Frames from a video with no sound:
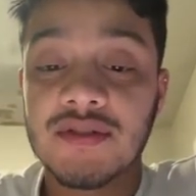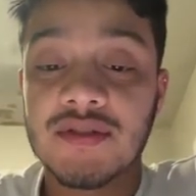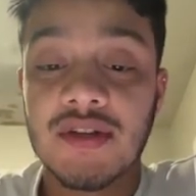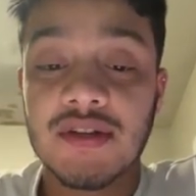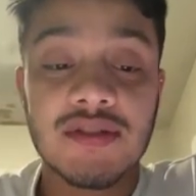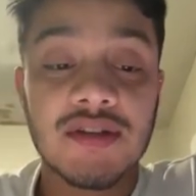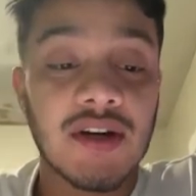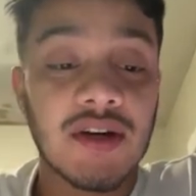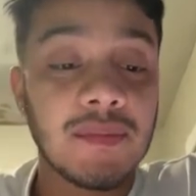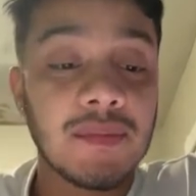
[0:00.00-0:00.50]

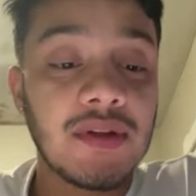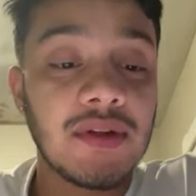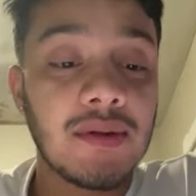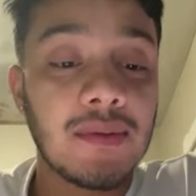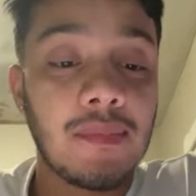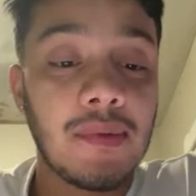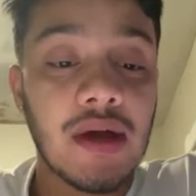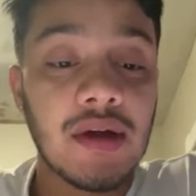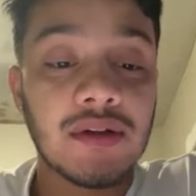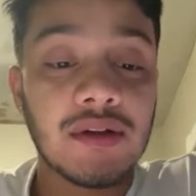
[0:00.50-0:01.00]
Determine the
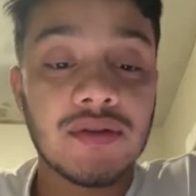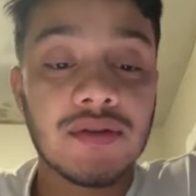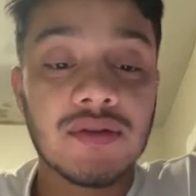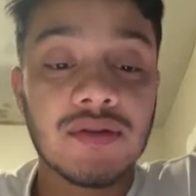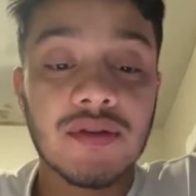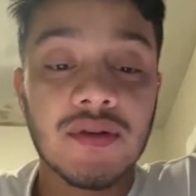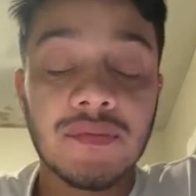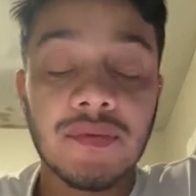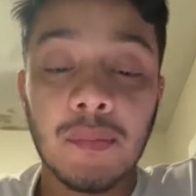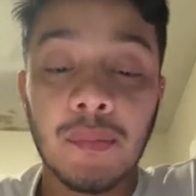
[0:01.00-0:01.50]

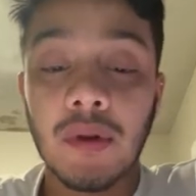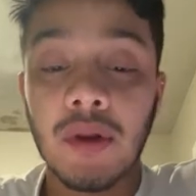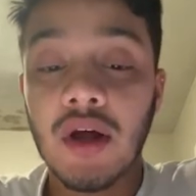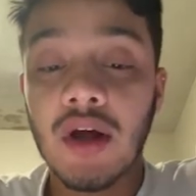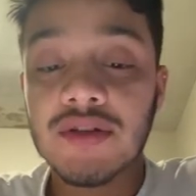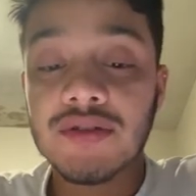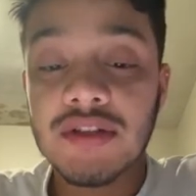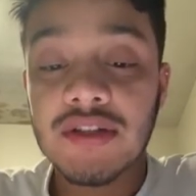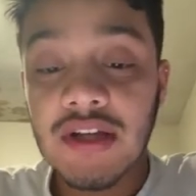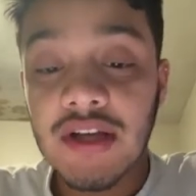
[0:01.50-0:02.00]
magnitudes of the
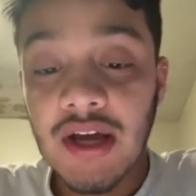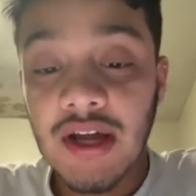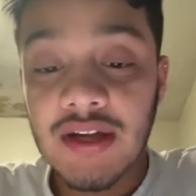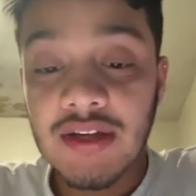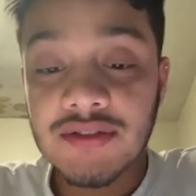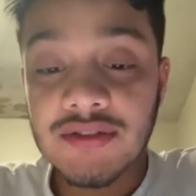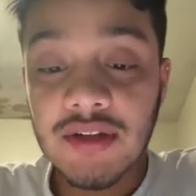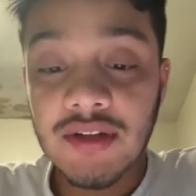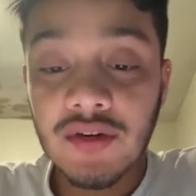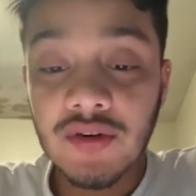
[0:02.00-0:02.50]
velocity and
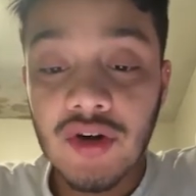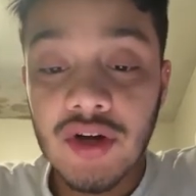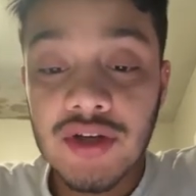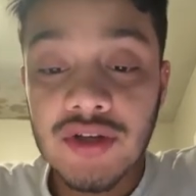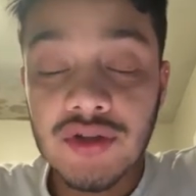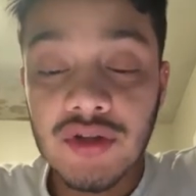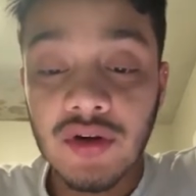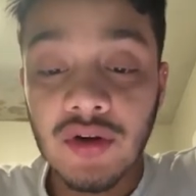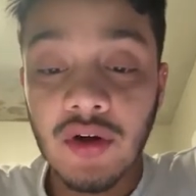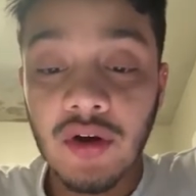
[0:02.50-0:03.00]

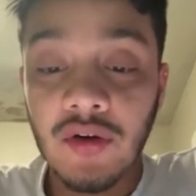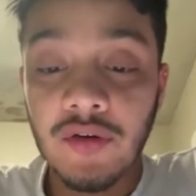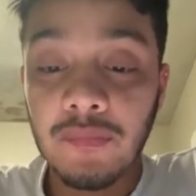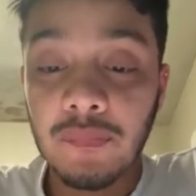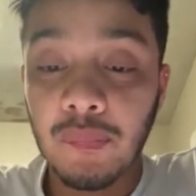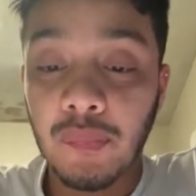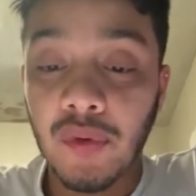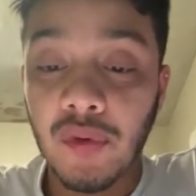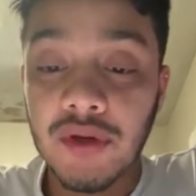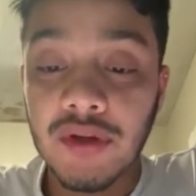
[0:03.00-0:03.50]
acceleration
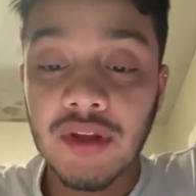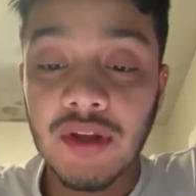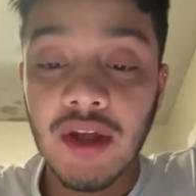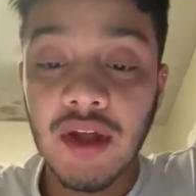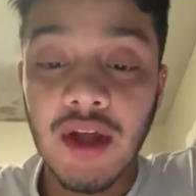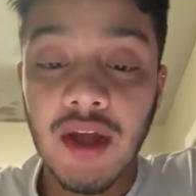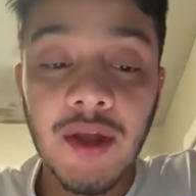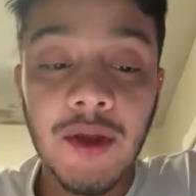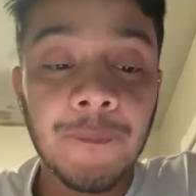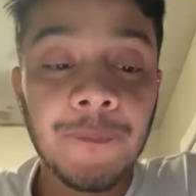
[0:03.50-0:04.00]
of point
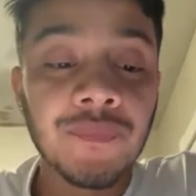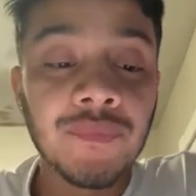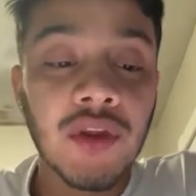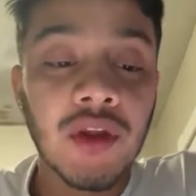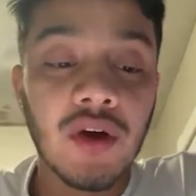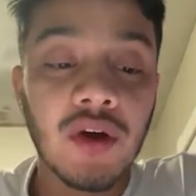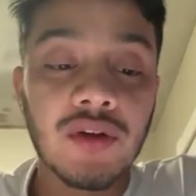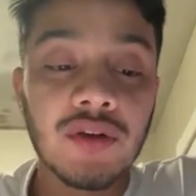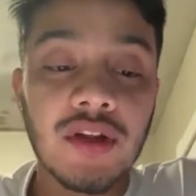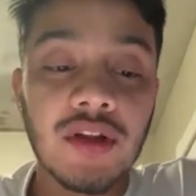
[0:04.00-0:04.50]
A
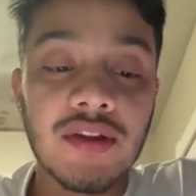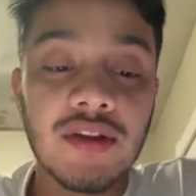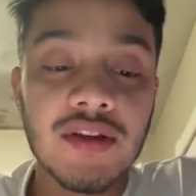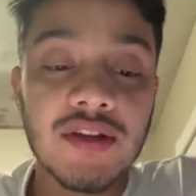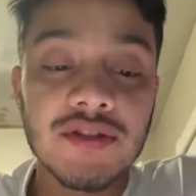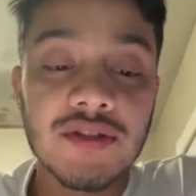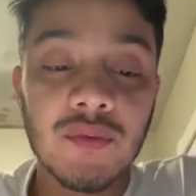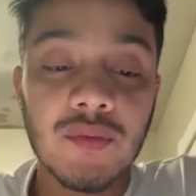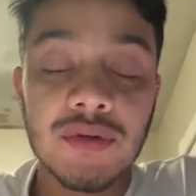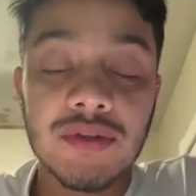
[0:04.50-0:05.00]
on the
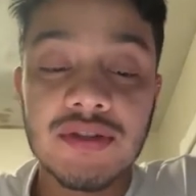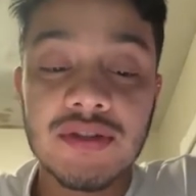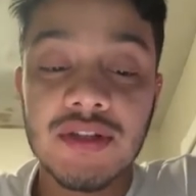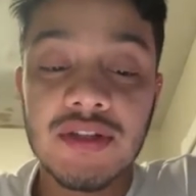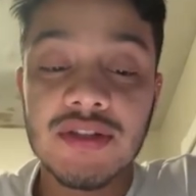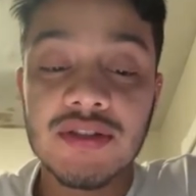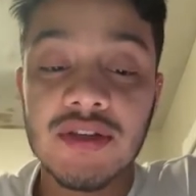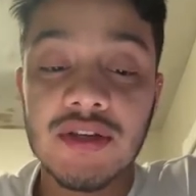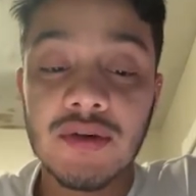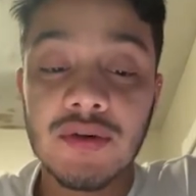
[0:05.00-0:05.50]
disk when
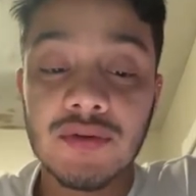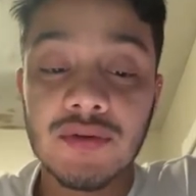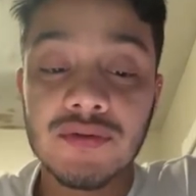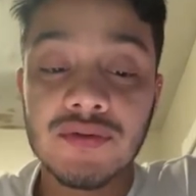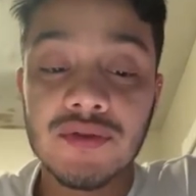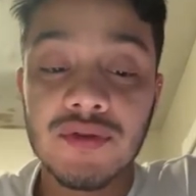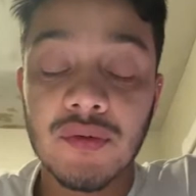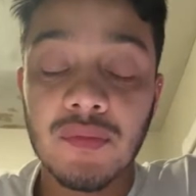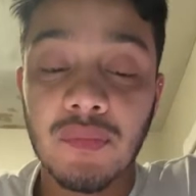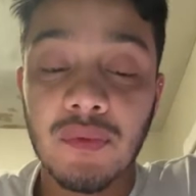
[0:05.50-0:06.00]
t is equal to
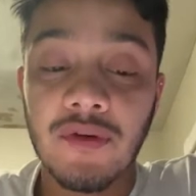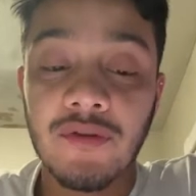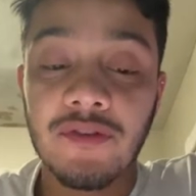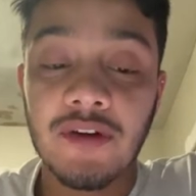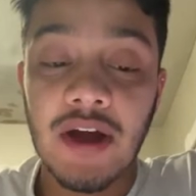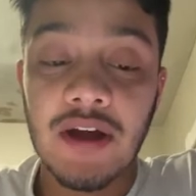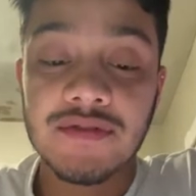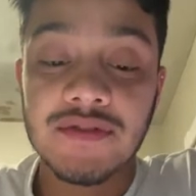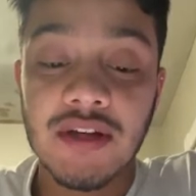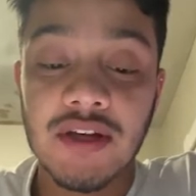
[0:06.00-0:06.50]
0.5
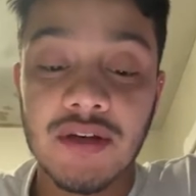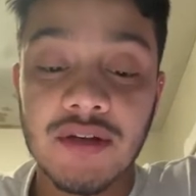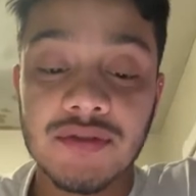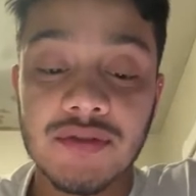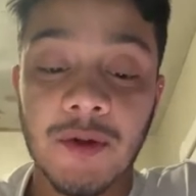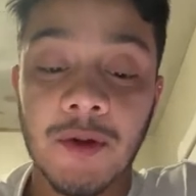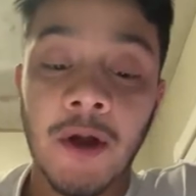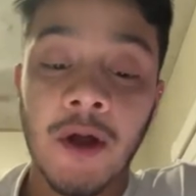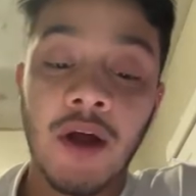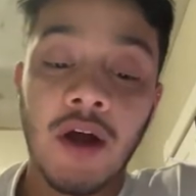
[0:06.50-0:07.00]
seconds.